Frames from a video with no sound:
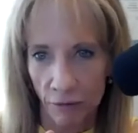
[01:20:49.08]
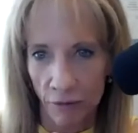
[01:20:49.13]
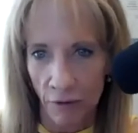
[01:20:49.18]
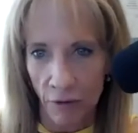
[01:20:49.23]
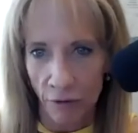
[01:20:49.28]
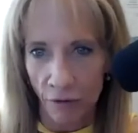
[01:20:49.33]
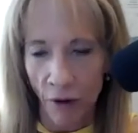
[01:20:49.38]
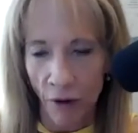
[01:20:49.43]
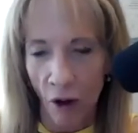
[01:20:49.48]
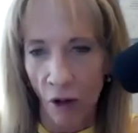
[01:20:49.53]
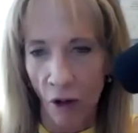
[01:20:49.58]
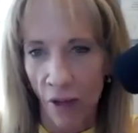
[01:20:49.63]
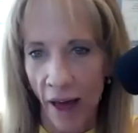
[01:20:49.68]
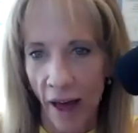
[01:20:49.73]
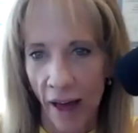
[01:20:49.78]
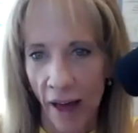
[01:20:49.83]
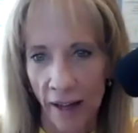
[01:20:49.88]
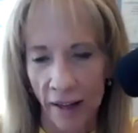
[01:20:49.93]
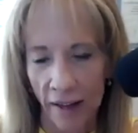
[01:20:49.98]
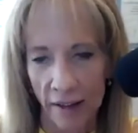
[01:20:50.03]
follow
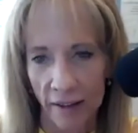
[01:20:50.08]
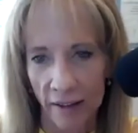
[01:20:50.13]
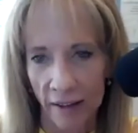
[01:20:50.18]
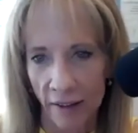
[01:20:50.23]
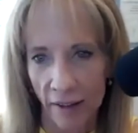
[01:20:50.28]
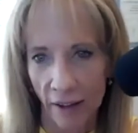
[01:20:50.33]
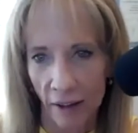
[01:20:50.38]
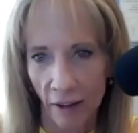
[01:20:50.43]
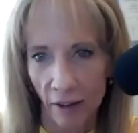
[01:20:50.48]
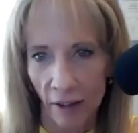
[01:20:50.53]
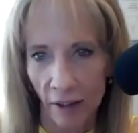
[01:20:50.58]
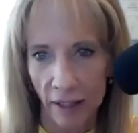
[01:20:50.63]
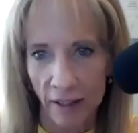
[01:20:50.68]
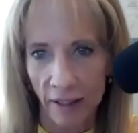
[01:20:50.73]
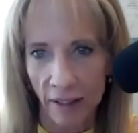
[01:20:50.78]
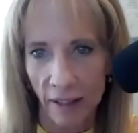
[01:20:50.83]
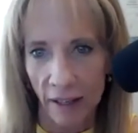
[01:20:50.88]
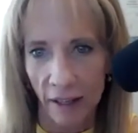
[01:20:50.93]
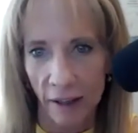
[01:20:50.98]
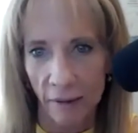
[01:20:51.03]
that and then look at
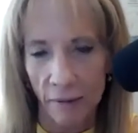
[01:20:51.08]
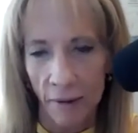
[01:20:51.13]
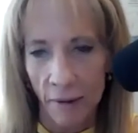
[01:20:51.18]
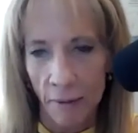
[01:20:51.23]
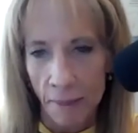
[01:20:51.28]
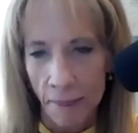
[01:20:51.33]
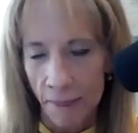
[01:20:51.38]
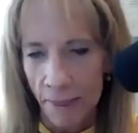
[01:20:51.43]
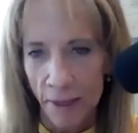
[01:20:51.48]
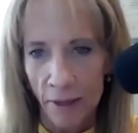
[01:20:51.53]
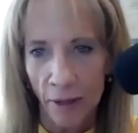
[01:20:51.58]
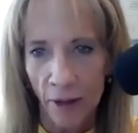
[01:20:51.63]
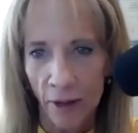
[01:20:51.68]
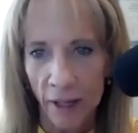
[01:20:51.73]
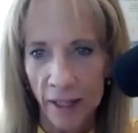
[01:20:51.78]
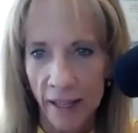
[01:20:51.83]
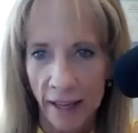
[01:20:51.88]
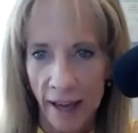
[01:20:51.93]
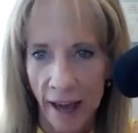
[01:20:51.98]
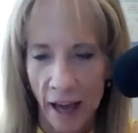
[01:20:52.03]
the
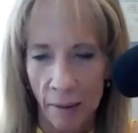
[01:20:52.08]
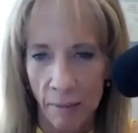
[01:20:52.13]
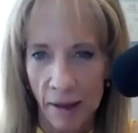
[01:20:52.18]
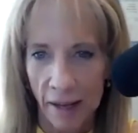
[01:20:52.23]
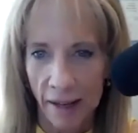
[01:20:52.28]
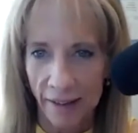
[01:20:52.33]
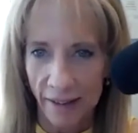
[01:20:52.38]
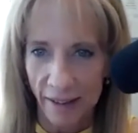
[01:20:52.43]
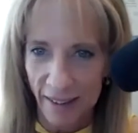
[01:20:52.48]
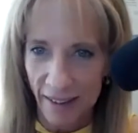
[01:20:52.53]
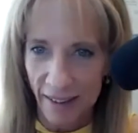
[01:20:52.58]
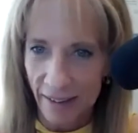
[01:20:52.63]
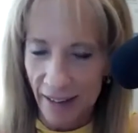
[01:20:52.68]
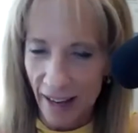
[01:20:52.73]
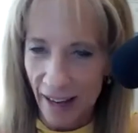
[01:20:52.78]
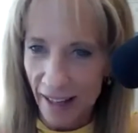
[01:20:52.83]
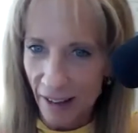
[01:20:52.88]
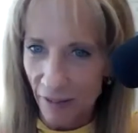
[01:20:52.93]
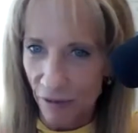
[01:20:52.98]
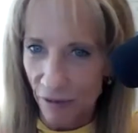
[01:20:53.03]
academy because it's
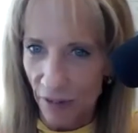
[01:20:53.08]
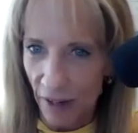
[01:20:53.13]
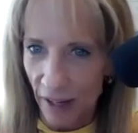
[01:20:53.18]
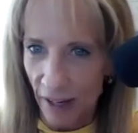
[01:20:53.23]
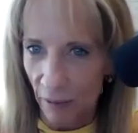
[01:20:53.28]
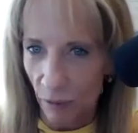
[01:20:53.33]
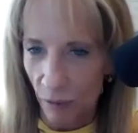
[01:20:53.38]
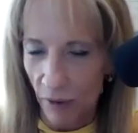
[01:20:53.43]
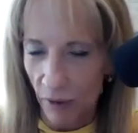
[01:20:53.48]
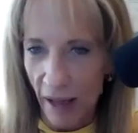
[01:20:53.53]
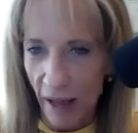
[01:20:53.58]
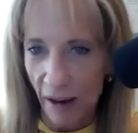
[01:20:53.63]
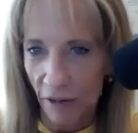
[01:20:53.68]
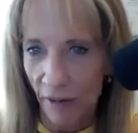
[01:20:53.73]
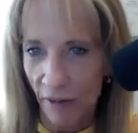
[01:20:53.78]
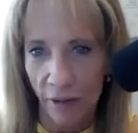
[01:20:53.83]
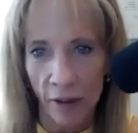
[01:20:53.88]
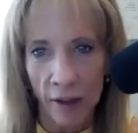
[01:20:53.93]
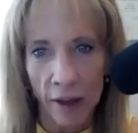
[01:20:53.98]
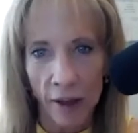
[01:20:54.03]
kind of fun. And we have
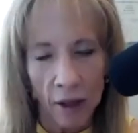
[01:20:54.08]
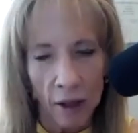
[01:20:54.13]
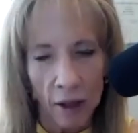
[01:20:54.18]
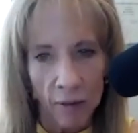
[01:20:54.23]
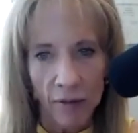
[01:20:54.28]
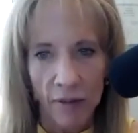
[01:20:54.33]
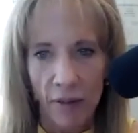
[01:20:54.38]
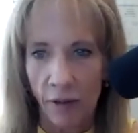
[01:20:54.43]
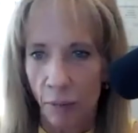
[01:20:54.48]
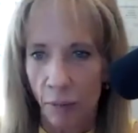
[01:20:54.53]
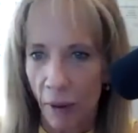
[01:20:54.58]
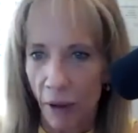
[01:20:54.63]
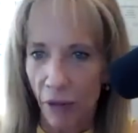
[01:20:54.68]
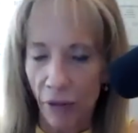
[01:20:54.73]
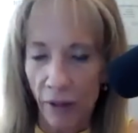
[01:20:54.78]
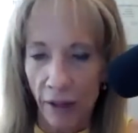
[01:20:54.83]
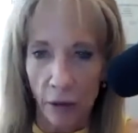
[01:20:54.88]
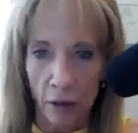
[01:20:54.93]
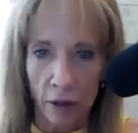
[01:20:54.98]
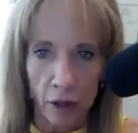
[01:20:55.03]
these
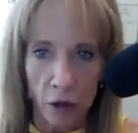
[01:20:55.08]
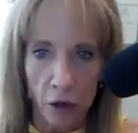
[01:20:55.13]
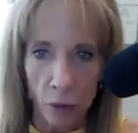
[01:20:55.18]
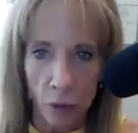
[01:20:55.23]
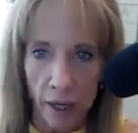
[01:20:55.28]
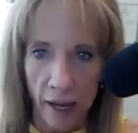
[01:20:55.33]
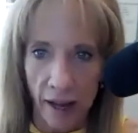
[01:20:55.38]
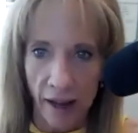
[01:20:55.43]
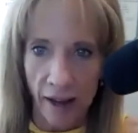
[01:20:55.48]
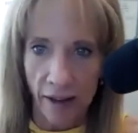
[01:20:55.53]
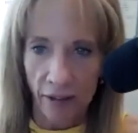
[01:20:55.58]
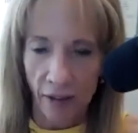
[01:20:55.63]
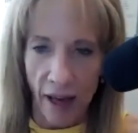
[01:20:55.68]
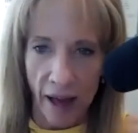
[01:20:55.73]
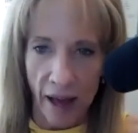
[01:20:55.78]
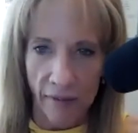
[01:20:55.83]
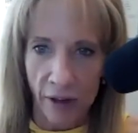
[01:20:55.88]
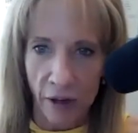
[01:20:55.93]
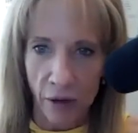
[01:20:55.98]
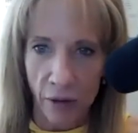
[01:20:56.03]
monthly Q&As,
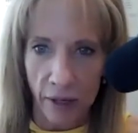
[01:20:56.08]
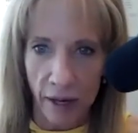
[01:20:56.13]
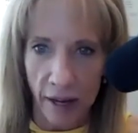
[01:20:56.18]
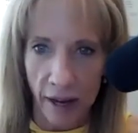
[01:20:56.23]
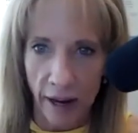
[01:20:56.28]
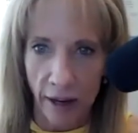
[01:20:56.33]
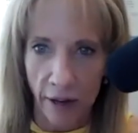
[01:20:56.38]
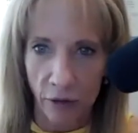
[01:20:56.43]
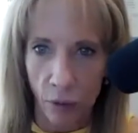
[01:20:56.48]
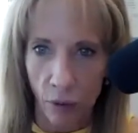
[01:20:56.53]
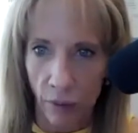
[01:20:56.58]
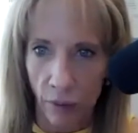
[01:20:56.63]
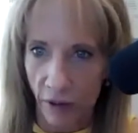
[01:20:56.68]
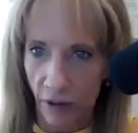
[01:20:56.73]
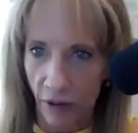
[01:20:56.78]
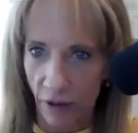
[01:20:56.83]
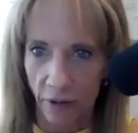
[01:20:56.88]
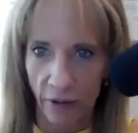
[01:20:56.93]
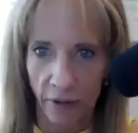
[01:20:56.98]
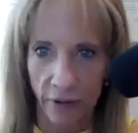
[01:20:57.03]
live Q&As where we
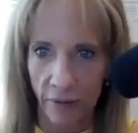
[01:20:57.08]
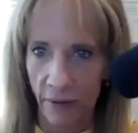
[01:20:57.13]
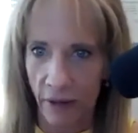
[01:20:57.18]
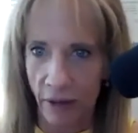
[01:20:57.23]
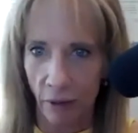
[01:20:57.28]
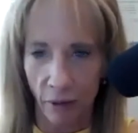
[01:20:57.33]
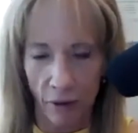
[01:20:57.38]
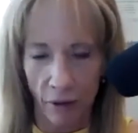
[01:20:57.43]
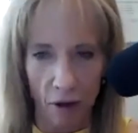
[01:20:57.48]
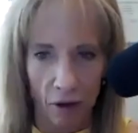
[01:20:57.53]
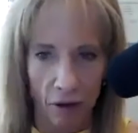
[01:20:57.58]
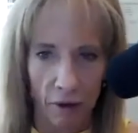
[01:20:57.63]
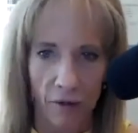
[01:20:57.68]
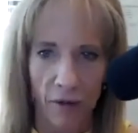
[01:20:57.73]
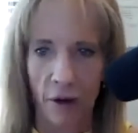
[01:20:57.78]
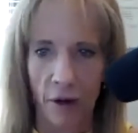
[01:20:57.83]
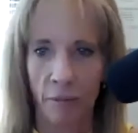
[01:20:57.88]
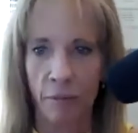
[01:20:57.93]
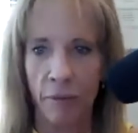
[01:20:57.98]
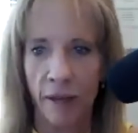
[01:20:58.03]
just, with all of
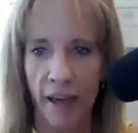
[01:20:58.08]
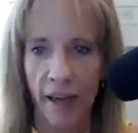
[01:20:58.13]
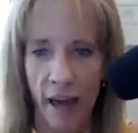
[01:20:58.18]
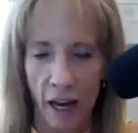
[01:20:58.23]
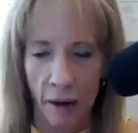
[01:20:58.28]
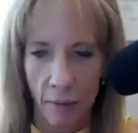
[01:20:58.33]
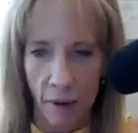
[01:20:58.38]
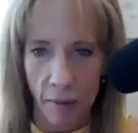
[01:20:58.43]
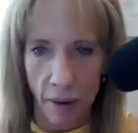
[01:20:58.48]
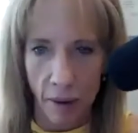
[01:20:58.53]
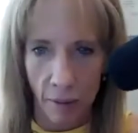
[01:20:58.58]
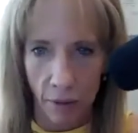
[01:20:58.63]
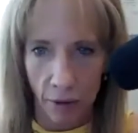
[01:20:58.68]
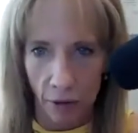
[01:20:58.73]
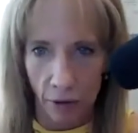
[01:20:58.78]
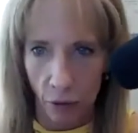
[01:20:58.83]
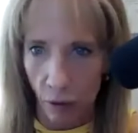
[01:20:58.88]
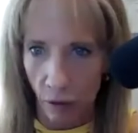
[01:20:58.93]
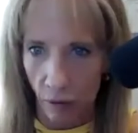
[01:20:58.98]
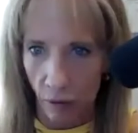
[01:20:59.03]
our academy
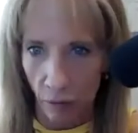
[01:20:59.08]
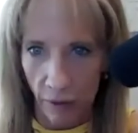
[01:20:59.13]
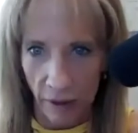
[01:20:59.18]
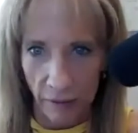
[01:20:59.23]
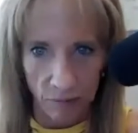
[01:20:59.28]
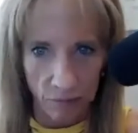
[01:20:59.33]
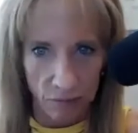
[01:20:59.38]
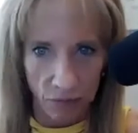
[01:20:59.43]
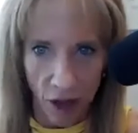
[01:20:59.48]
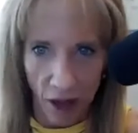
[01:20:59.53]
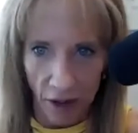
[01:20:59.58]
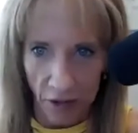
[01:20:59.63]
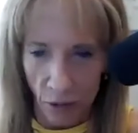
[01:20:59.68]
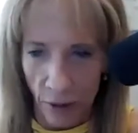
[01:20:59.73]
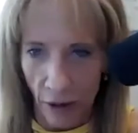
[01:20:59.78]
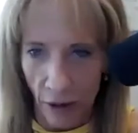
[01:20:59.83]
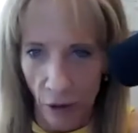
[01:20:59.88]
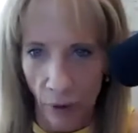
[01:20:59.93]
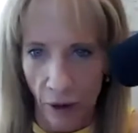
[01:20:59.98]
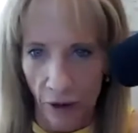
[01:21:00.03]
members where we toss
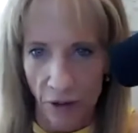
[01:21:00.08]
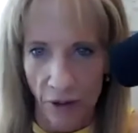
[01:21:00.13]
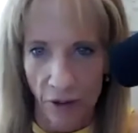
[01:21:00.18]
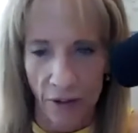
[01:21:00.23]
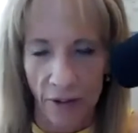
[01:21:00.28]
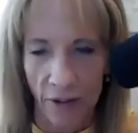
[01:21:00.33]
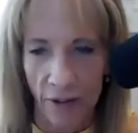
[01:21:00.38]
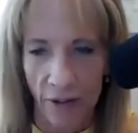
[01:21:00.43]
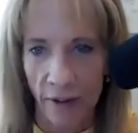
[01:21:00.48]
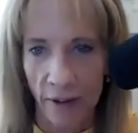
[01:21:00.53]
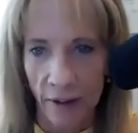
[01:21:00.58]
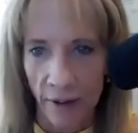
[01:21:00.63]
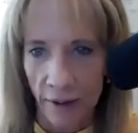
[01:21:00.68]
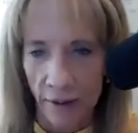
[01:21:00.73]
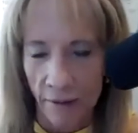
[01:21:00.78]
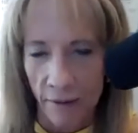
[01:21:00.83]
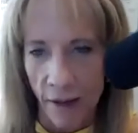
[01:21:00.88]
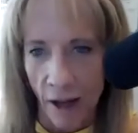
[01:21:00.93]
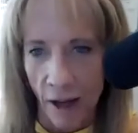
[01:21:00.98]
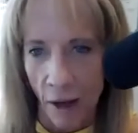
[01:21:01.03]
around questions.
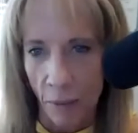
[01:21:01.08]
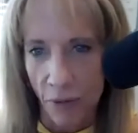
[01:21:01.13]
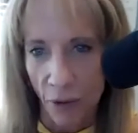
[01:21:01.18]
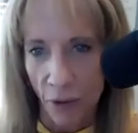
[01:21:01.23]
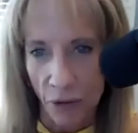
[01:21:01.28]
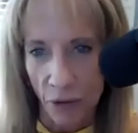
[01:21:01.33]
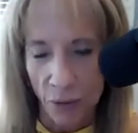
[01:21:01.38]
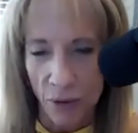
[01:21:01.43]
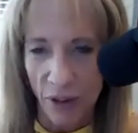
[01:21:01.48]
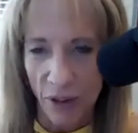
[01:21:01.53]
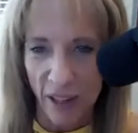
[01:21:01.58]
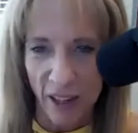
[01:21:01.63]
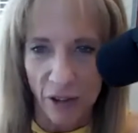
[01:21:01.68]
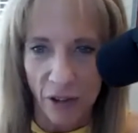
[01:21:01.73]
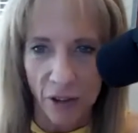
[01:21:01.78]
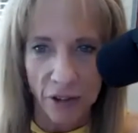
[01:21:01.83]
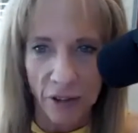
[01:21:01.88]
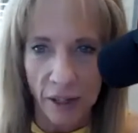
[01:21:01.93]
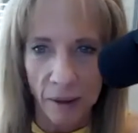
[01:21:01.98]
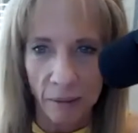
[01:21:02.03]
And so it's really
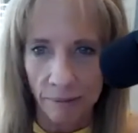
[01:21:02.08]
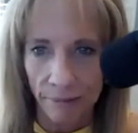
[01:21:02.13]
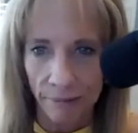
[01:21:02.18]
interesting.